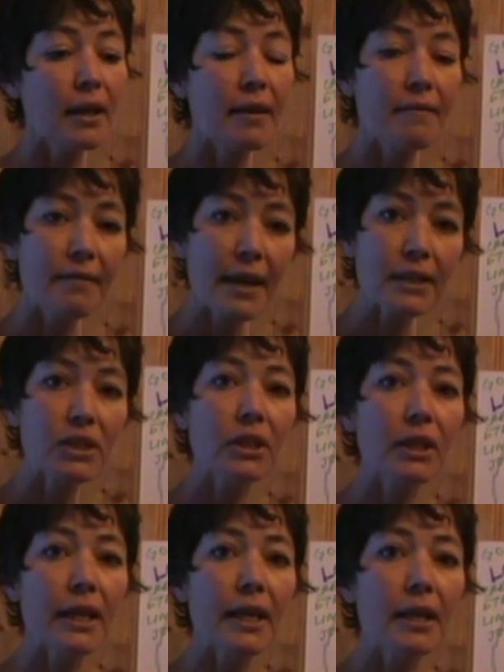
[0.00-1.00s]

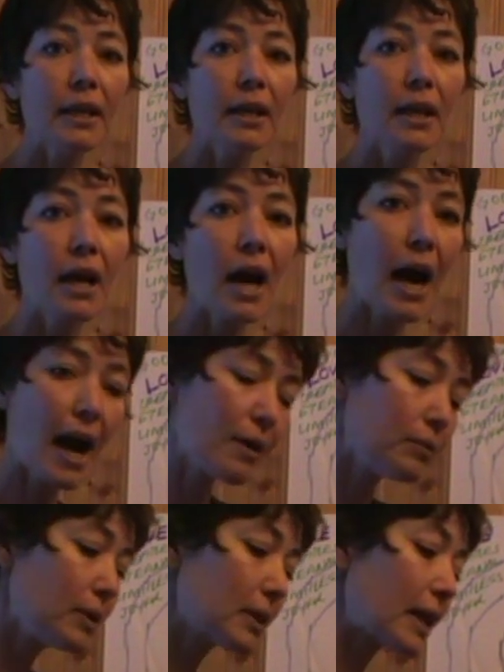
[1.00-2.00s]
eventually
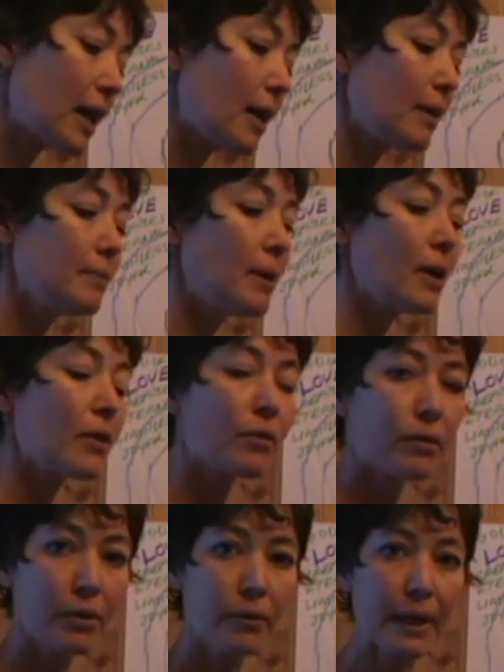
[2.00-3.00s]
I will come
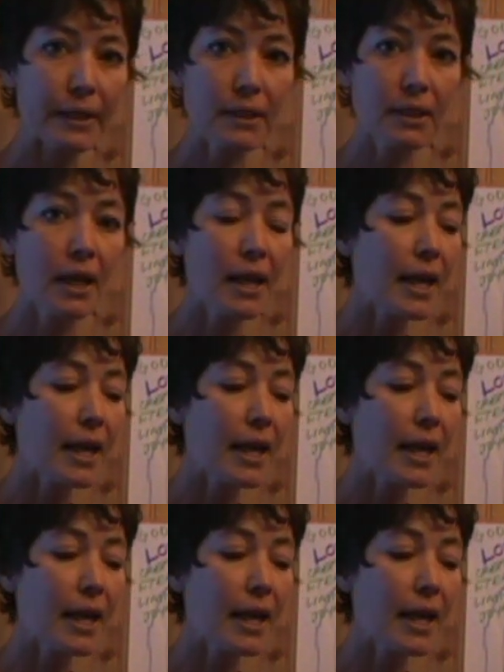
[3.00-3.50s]
through it.